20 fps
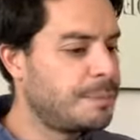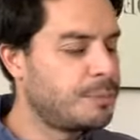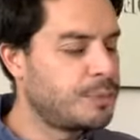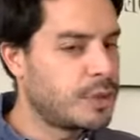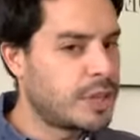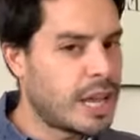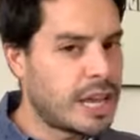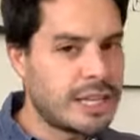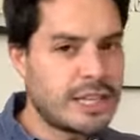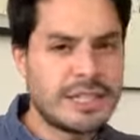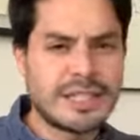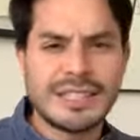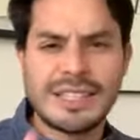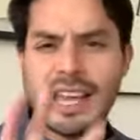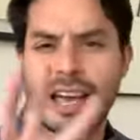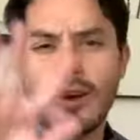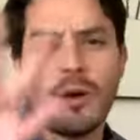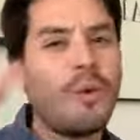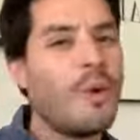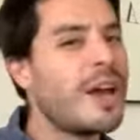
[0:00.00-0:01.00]
that's
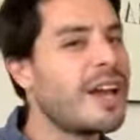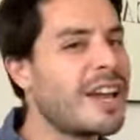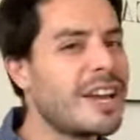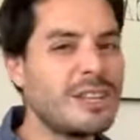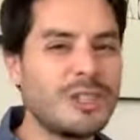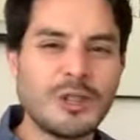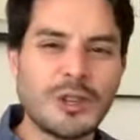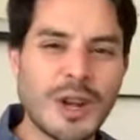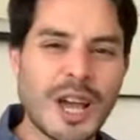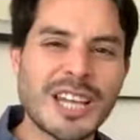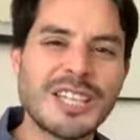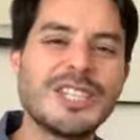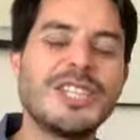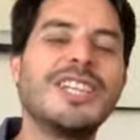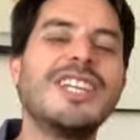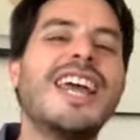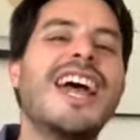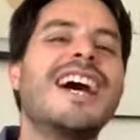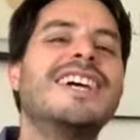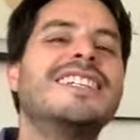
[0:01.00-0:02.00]
a quick
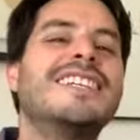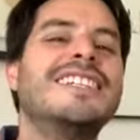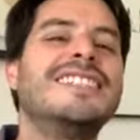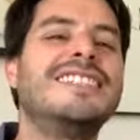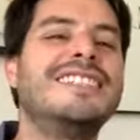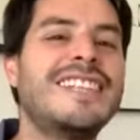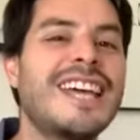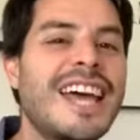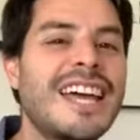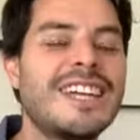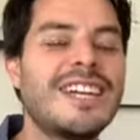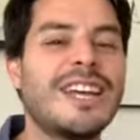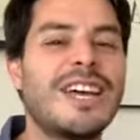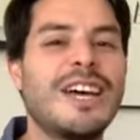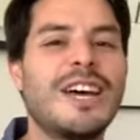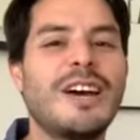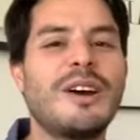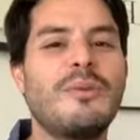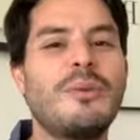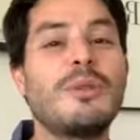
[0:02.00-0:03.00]
introduction. As I
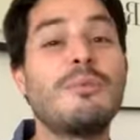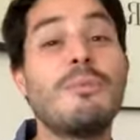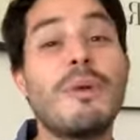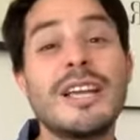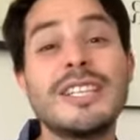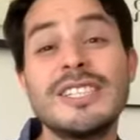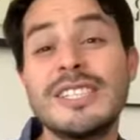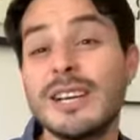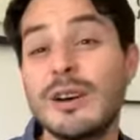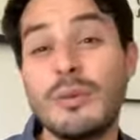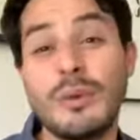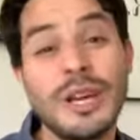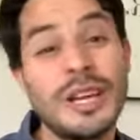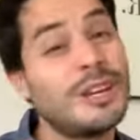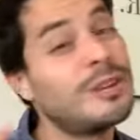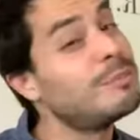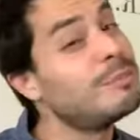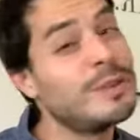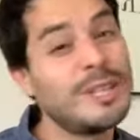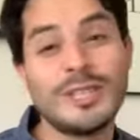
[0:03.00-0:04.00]
said, with matcha, we
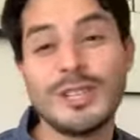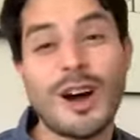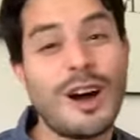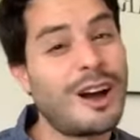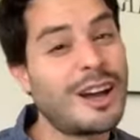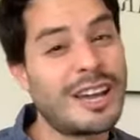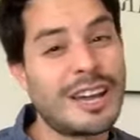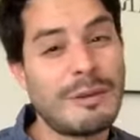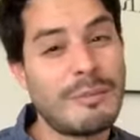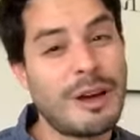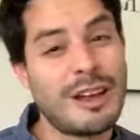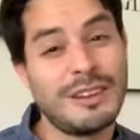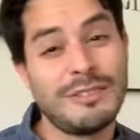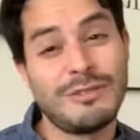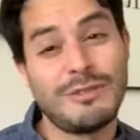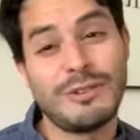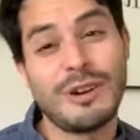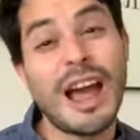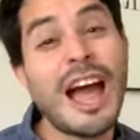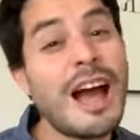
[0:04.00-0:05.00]
could be talking about it
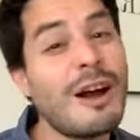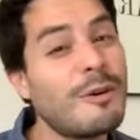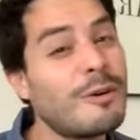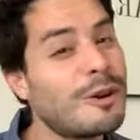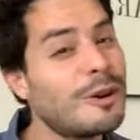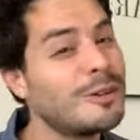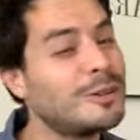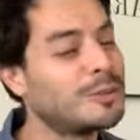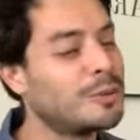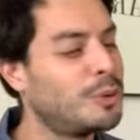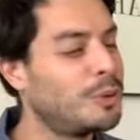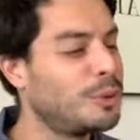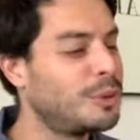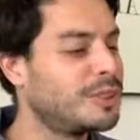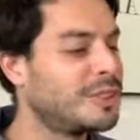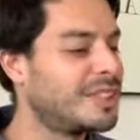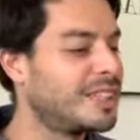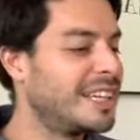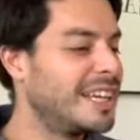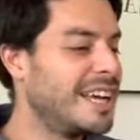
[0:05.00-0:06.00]
for hours, all
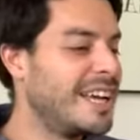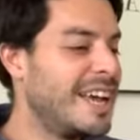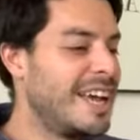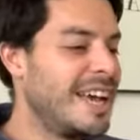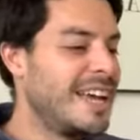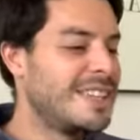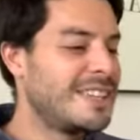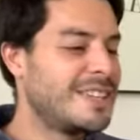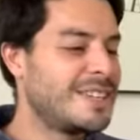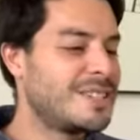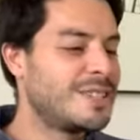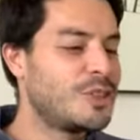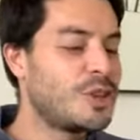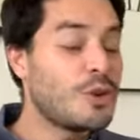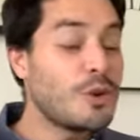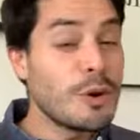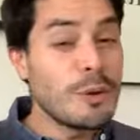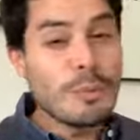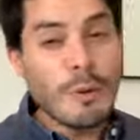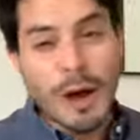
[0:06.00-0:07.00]
the
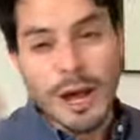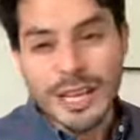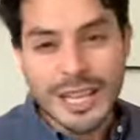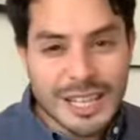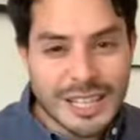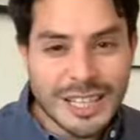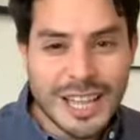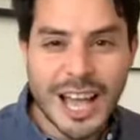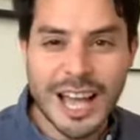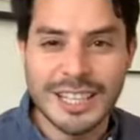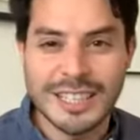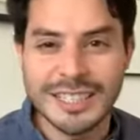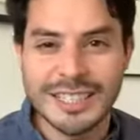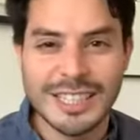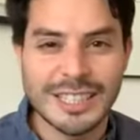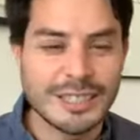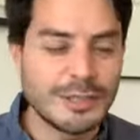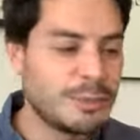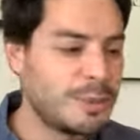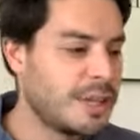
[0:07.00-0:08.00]
ceremonial
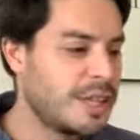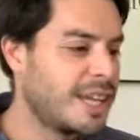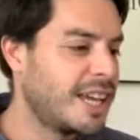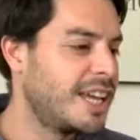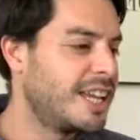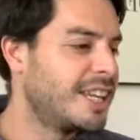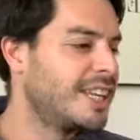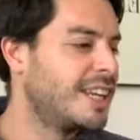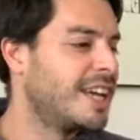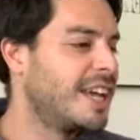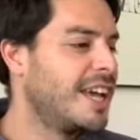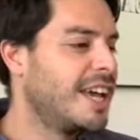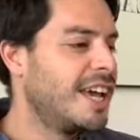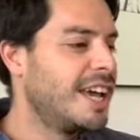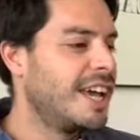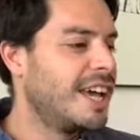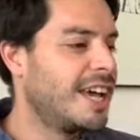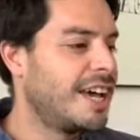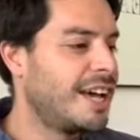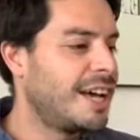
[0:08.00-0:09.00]
context within,
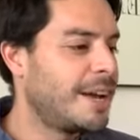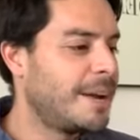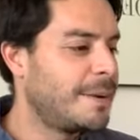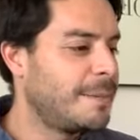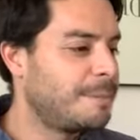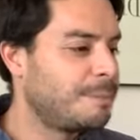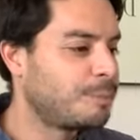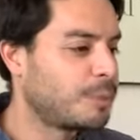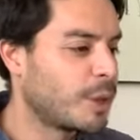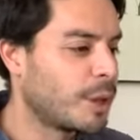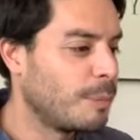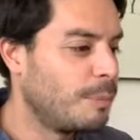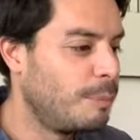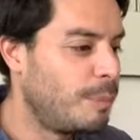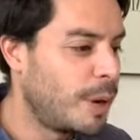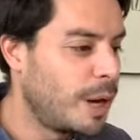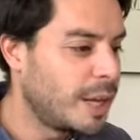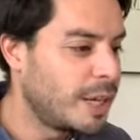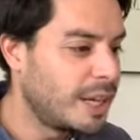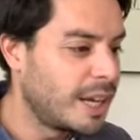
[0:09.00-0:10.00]

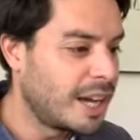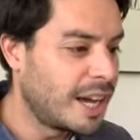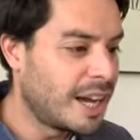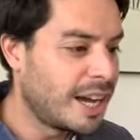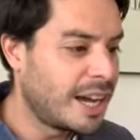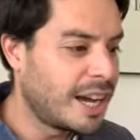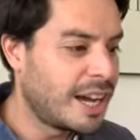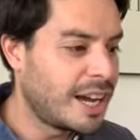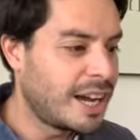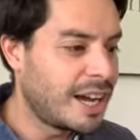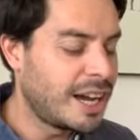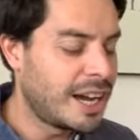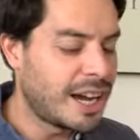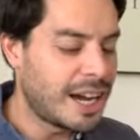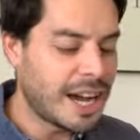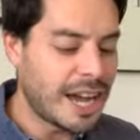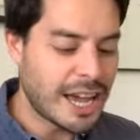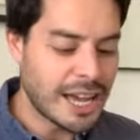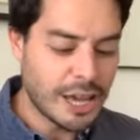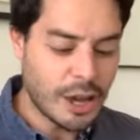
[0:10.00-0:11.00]
but
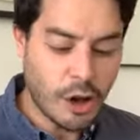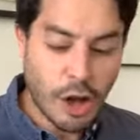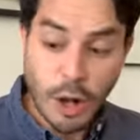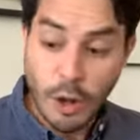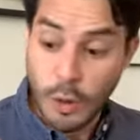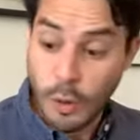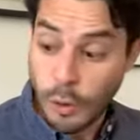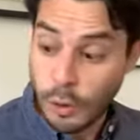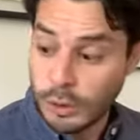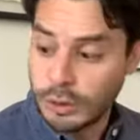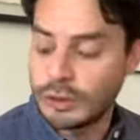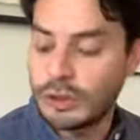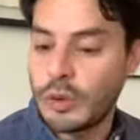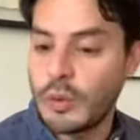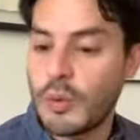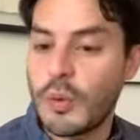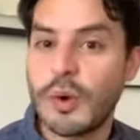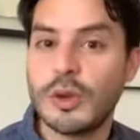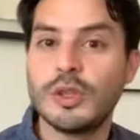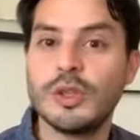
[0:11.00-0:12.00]
I also
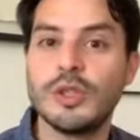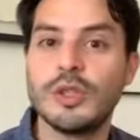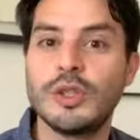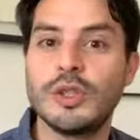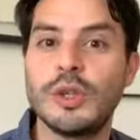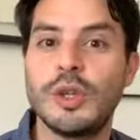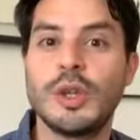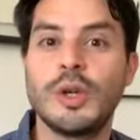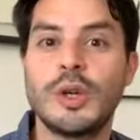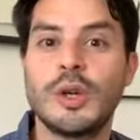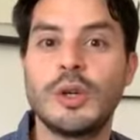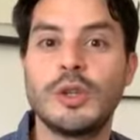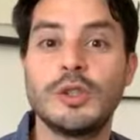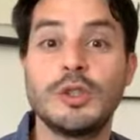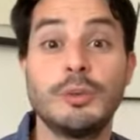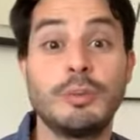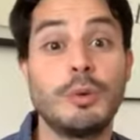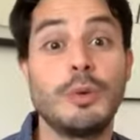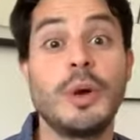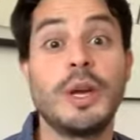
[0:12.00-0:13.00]
want you to learn
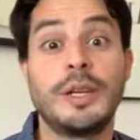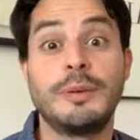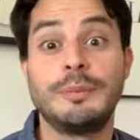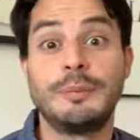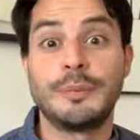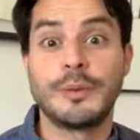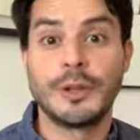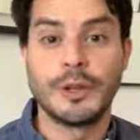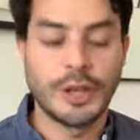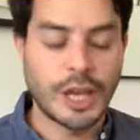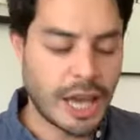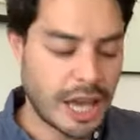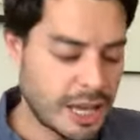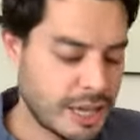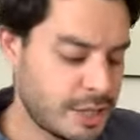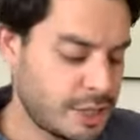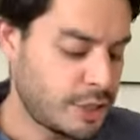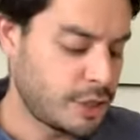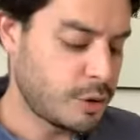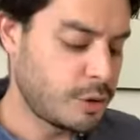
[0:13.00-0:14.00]
to brew it,
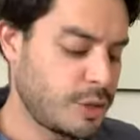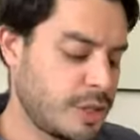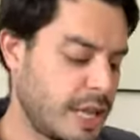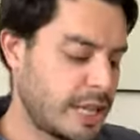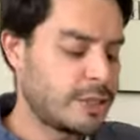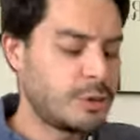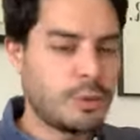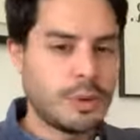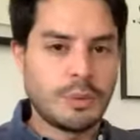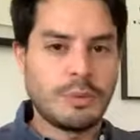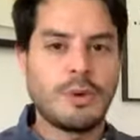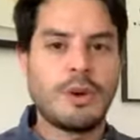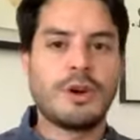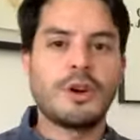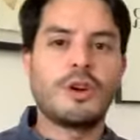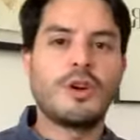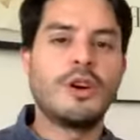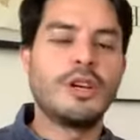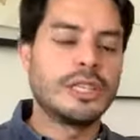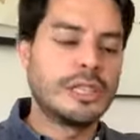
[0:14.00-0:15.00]
okay? So that's what
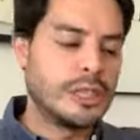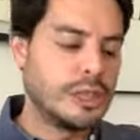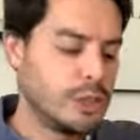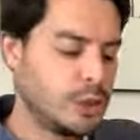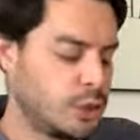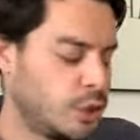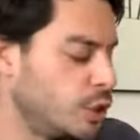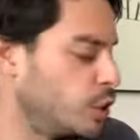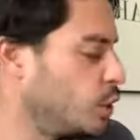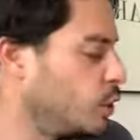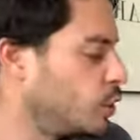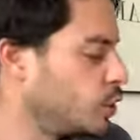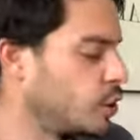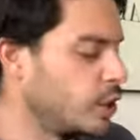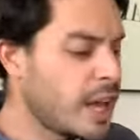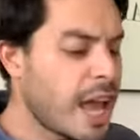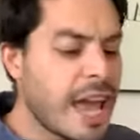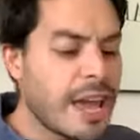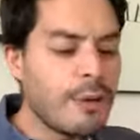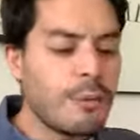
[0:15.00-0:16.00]
we're going to do
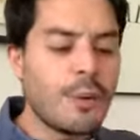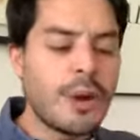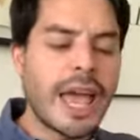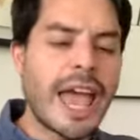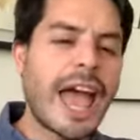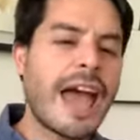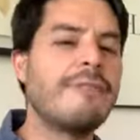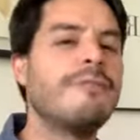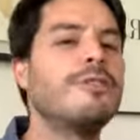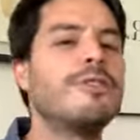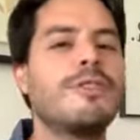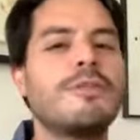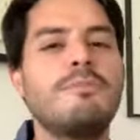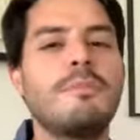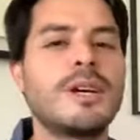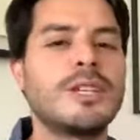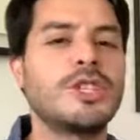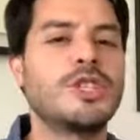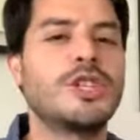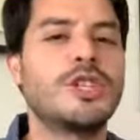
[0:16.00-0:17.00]
today. We have the
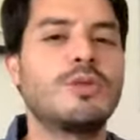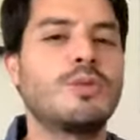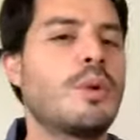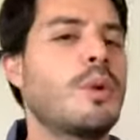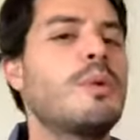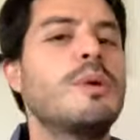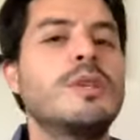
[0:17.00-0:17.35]
matcha, we will